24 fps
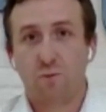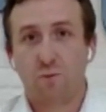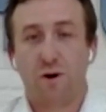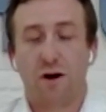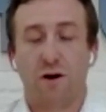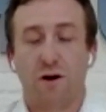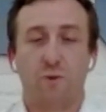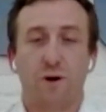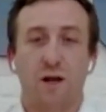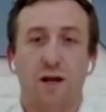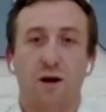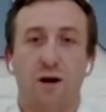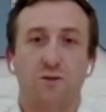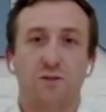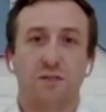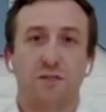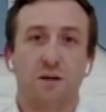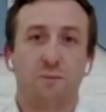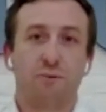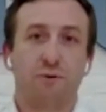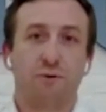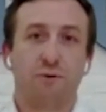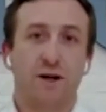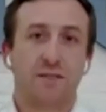where we hosted
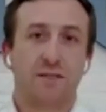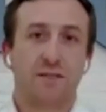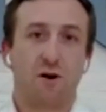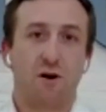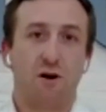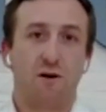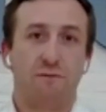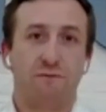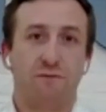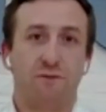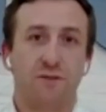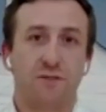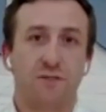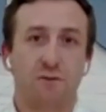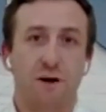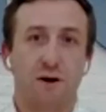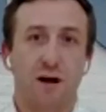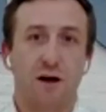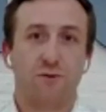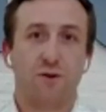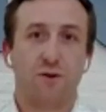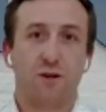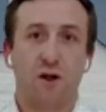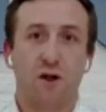a press conference
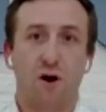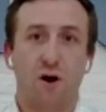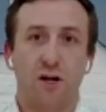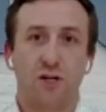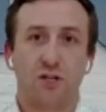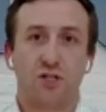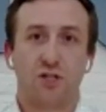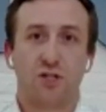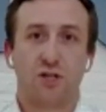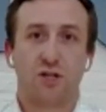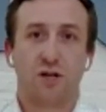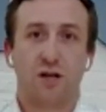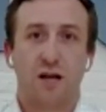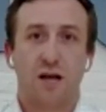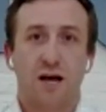around the launch